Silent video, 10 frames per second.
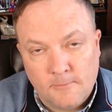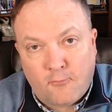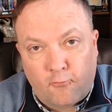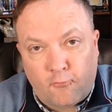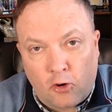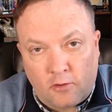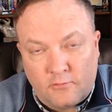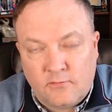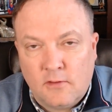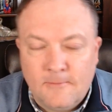
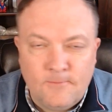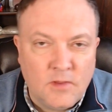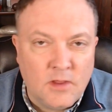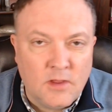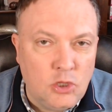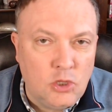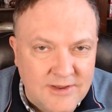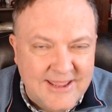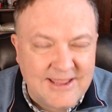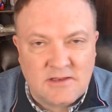First, you
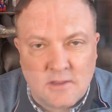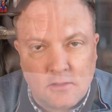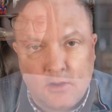need to